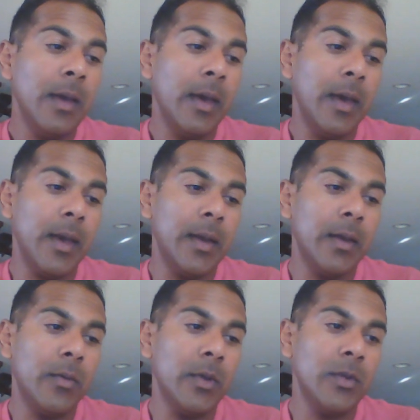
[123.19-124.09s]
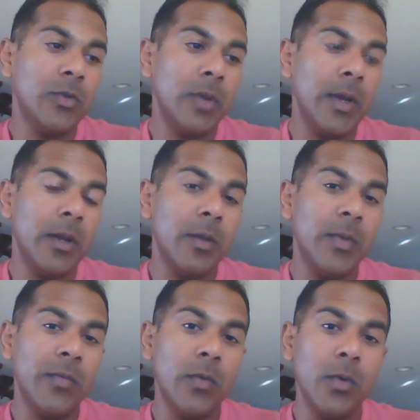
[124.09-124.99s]
And I wanted to try it out
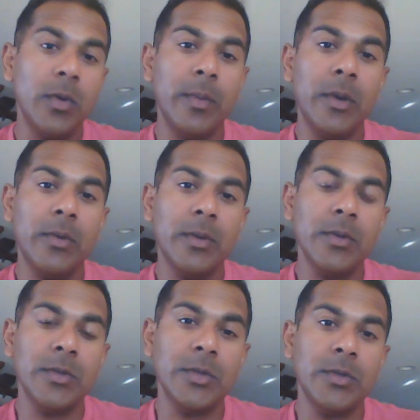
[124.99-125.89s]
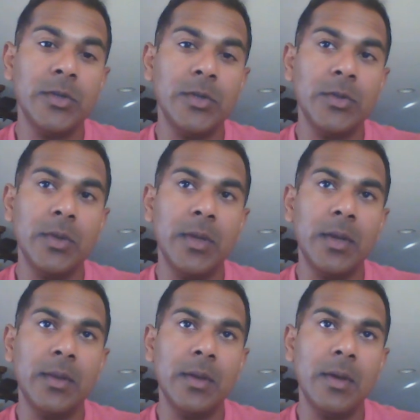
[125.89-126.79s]
before the marathon, just so
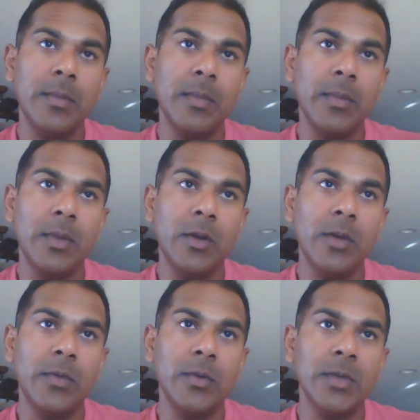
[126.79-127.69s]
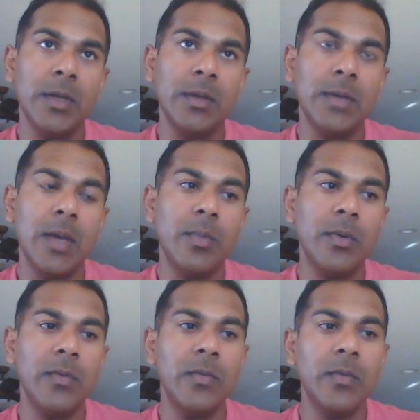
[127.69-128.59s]
that you know, if there's any type
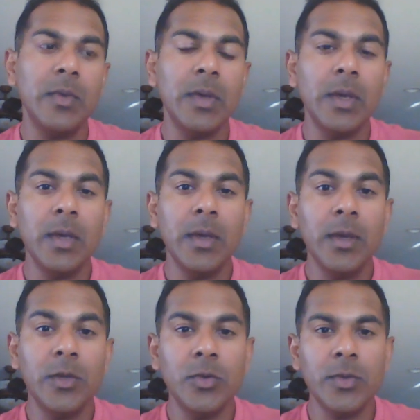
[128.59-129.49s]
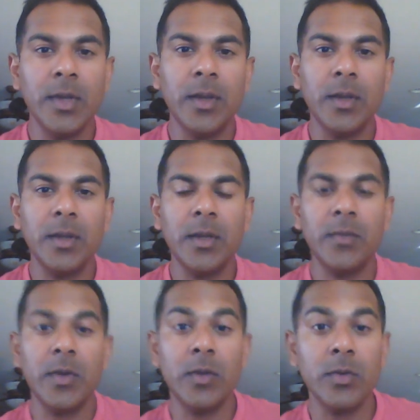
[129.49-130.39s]
of issues, I can
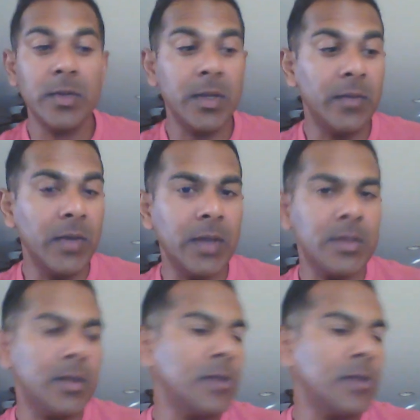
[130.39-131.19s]
identify those in advance.